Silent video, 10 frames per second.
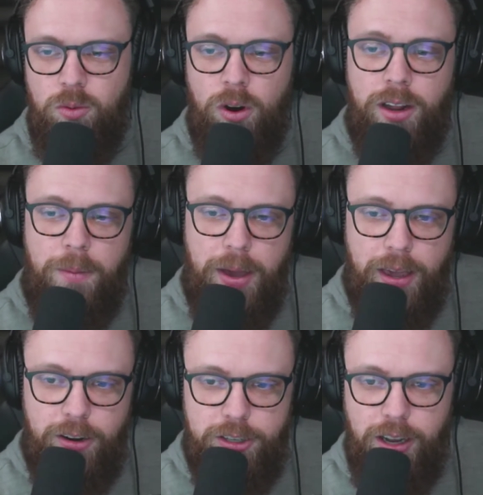What can I make
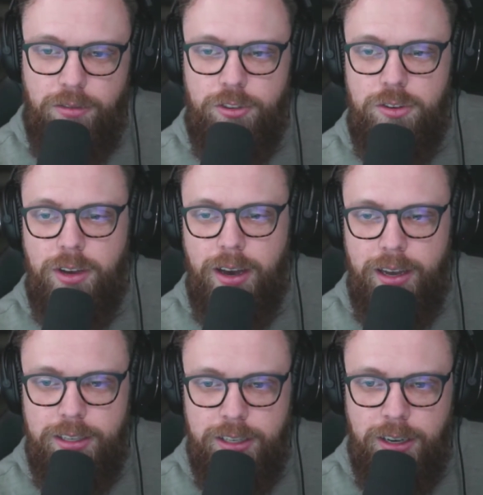entertaining for you
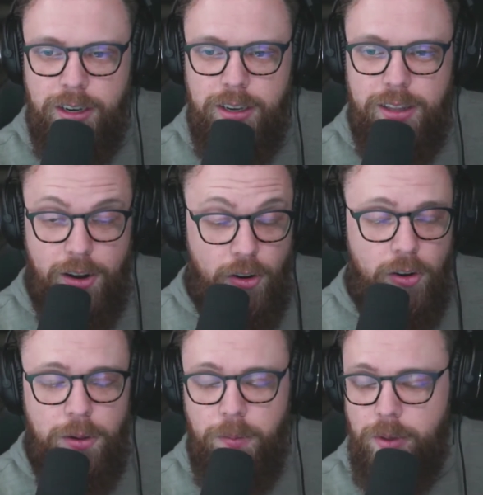guys that are
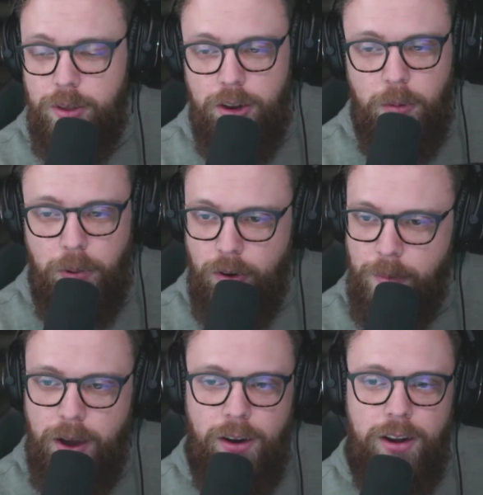already part of
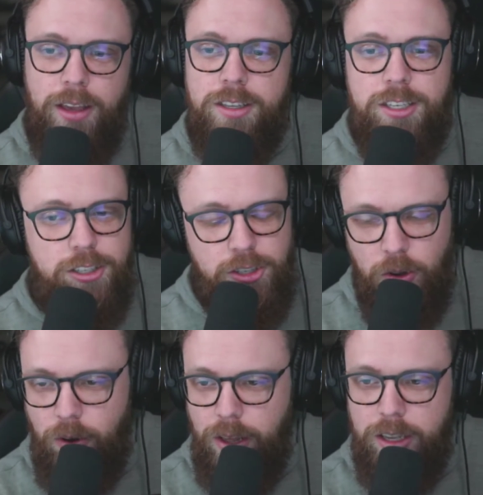my audience,
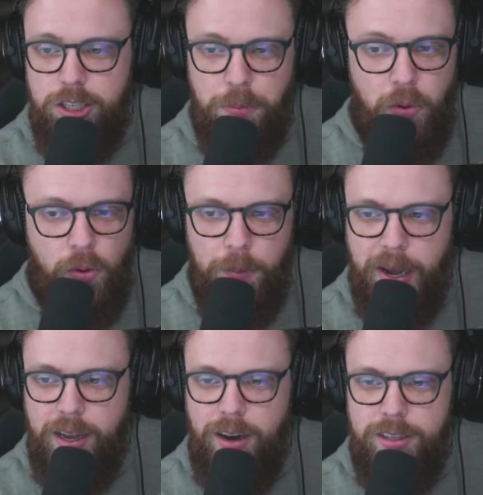tuning in, supporting my
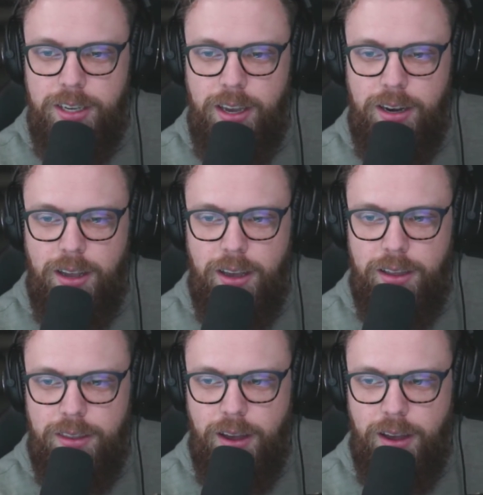content, and